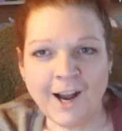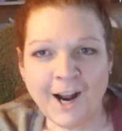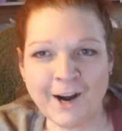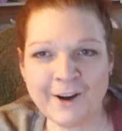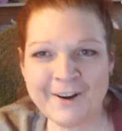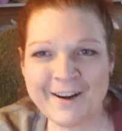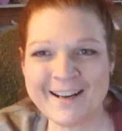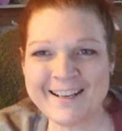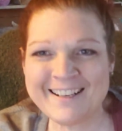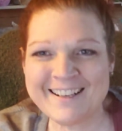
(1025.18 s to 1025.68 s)

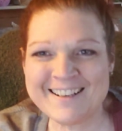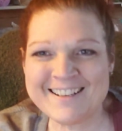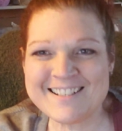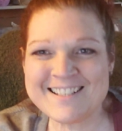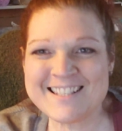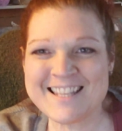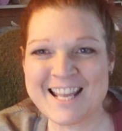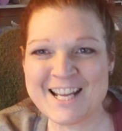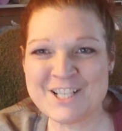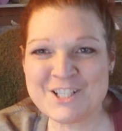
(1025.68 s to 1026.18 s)
All right,
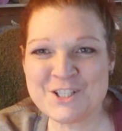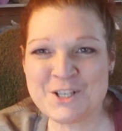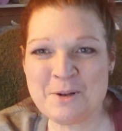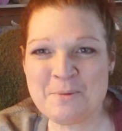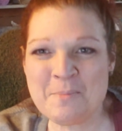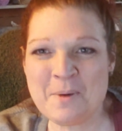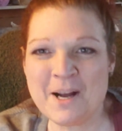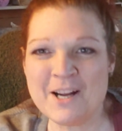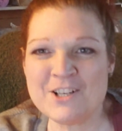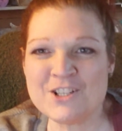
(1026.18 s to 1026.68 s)
guys, thanks
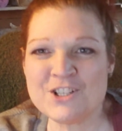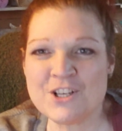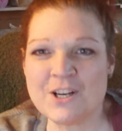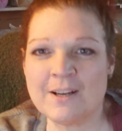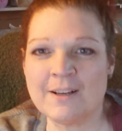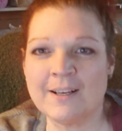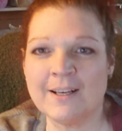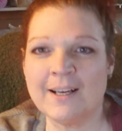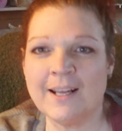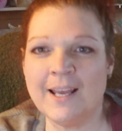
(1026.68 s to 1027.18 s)
so much.
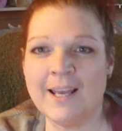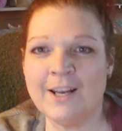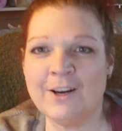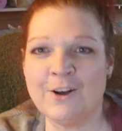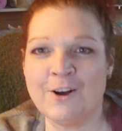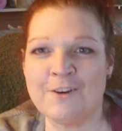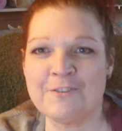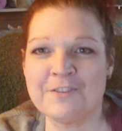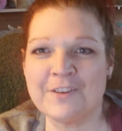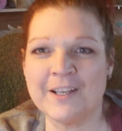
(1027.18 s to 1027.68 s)
I'm going to head
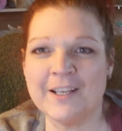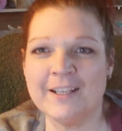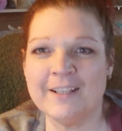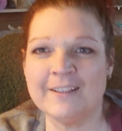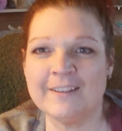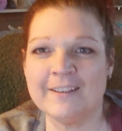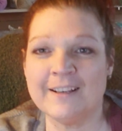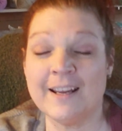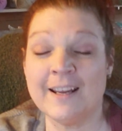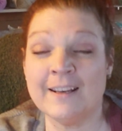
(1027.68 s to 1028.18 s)
off of
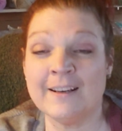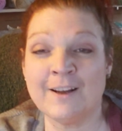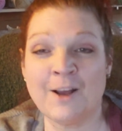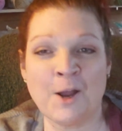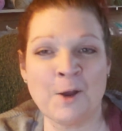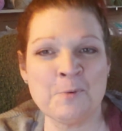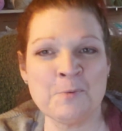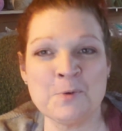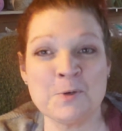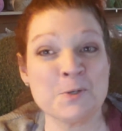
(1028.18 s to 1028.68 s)
here, and
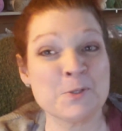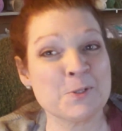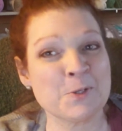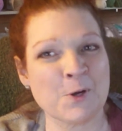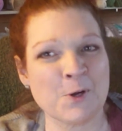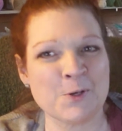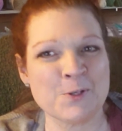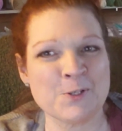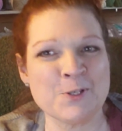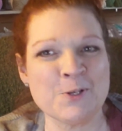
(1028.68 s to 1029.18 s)
I will
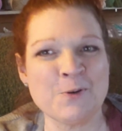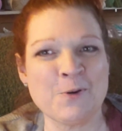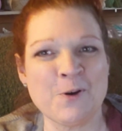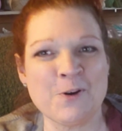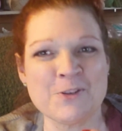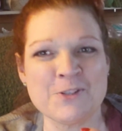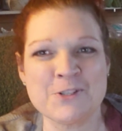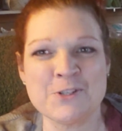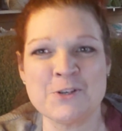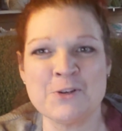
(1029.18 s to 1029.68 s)
talk to you
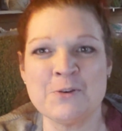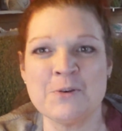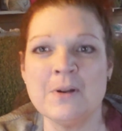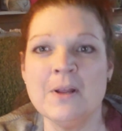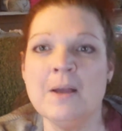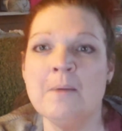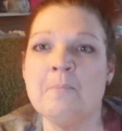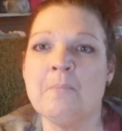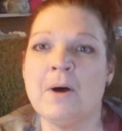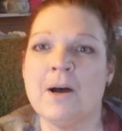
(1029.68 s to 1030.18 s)
all soon,
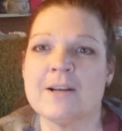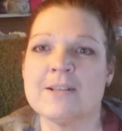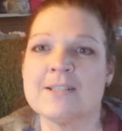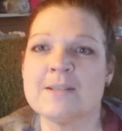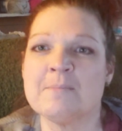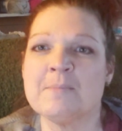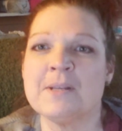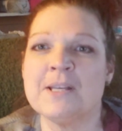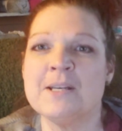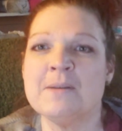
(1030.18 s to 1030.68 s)

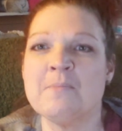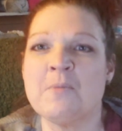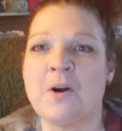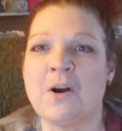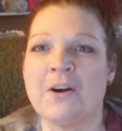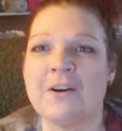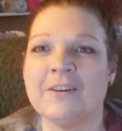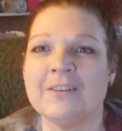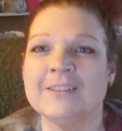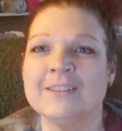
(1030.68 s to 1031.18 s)
possibly
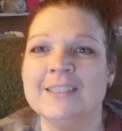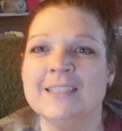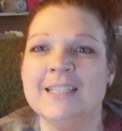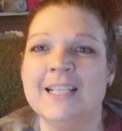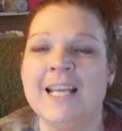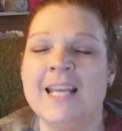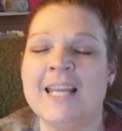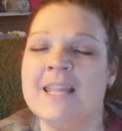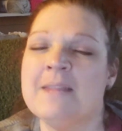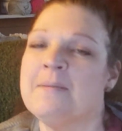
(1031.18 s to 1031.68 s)
tomorrow.
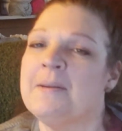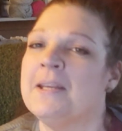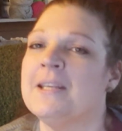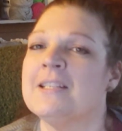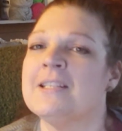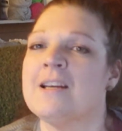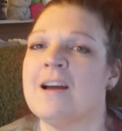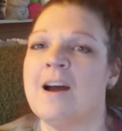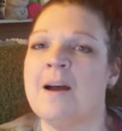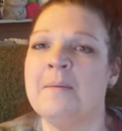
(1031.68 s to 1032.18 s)
In the
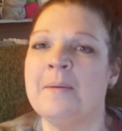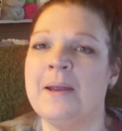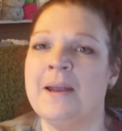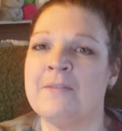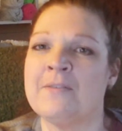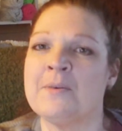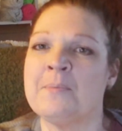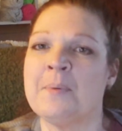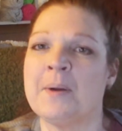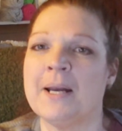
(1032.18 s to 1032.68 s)
meantime,
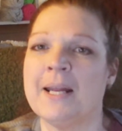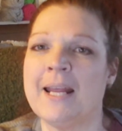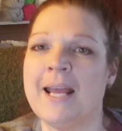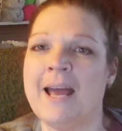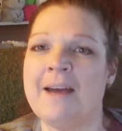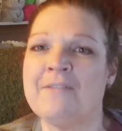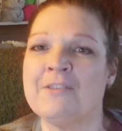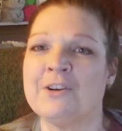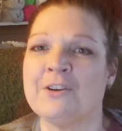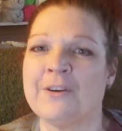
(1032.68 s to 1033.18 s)
everybody
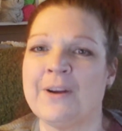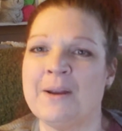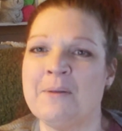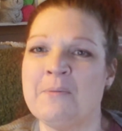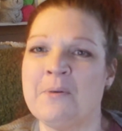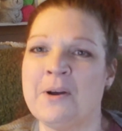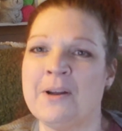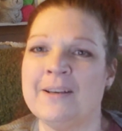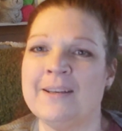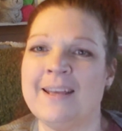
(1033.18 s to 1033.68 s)
have a
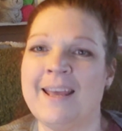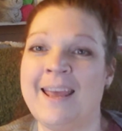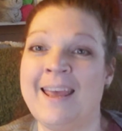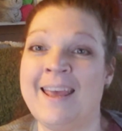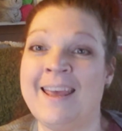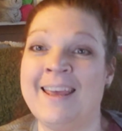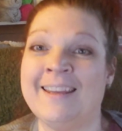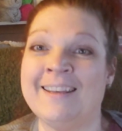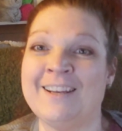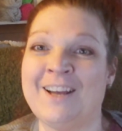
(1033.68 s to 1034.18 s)
great one,
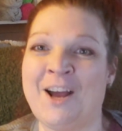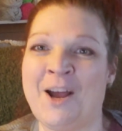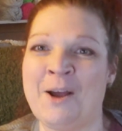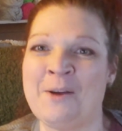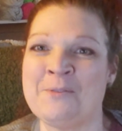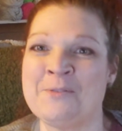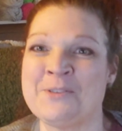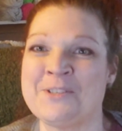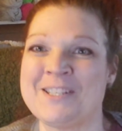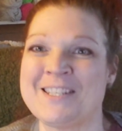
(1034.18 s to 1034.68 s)
and
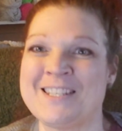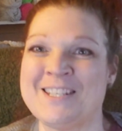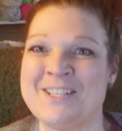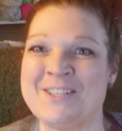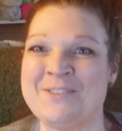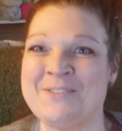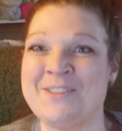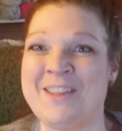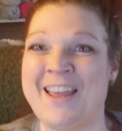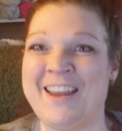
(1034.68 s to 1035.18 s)
I will see
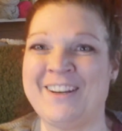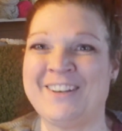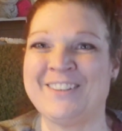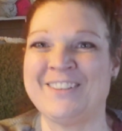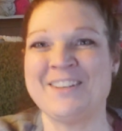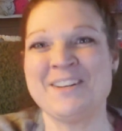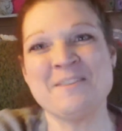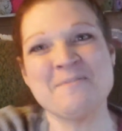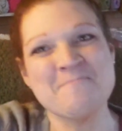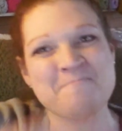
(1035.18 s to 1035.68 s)
you
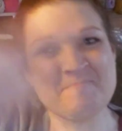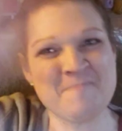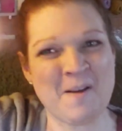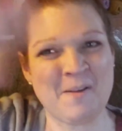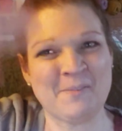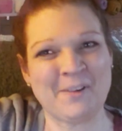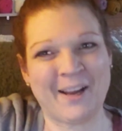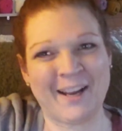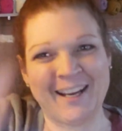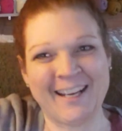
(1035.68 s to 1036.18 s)
later.
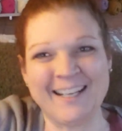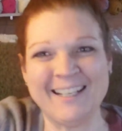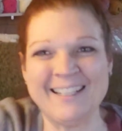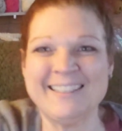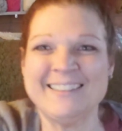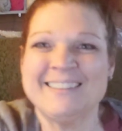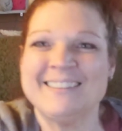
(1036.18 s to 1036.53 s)
Bye-bye.